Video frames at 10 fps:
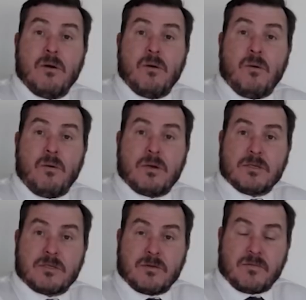
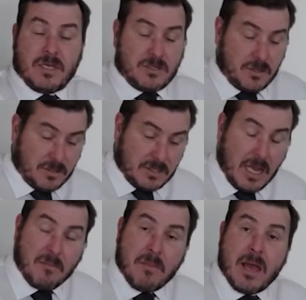August of next year. It's
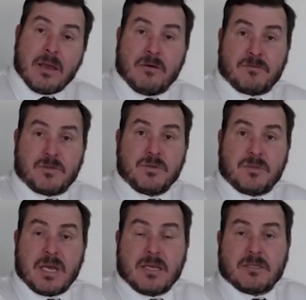now May of
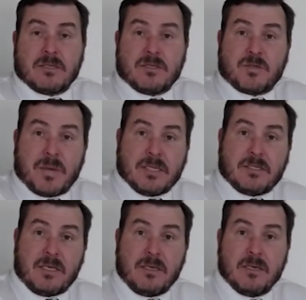2020.
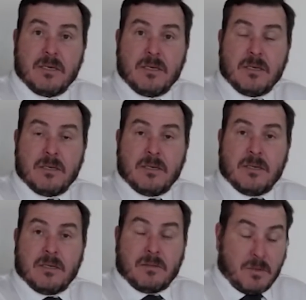
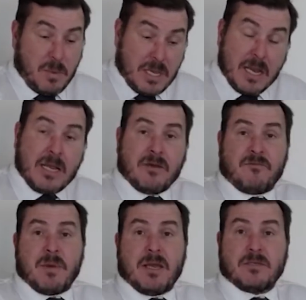The beginning of
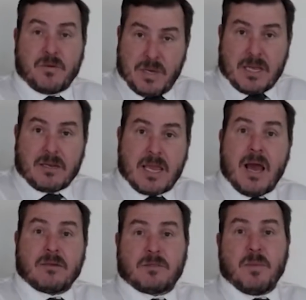May. So we can
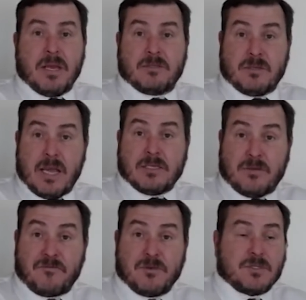count May. Today's
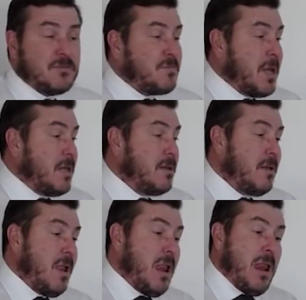the 1st of May.
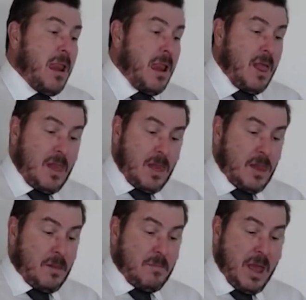
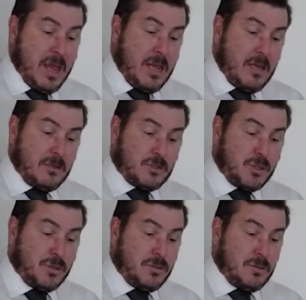May,
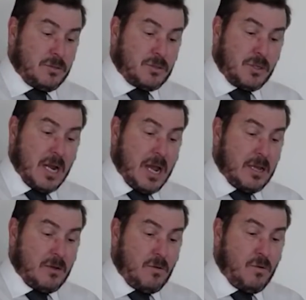June, July,
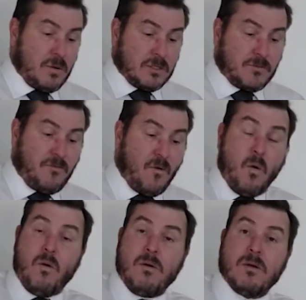August.
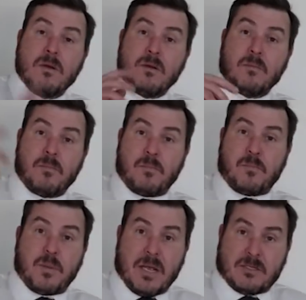4
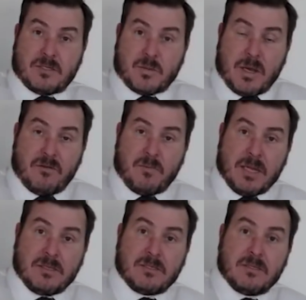plus 12
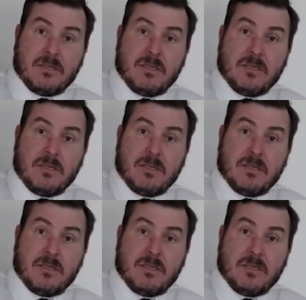months.